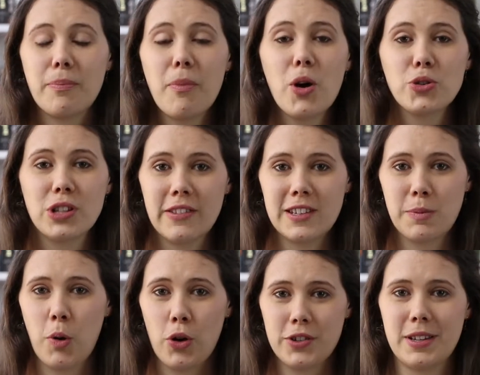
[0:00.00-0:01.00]
Mostly this
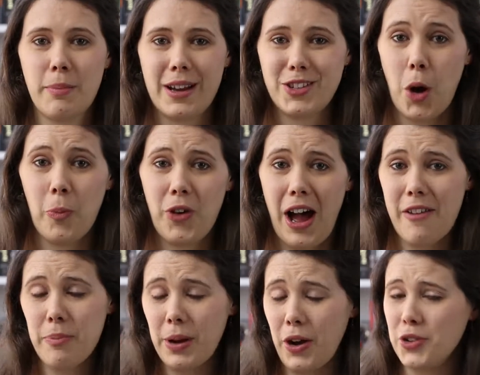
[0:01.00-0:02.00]
book is in my top
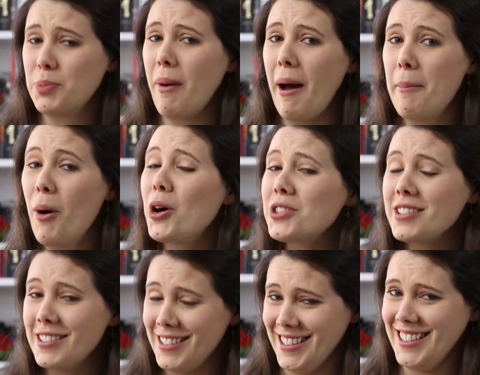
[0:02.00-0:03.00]
5 because my boss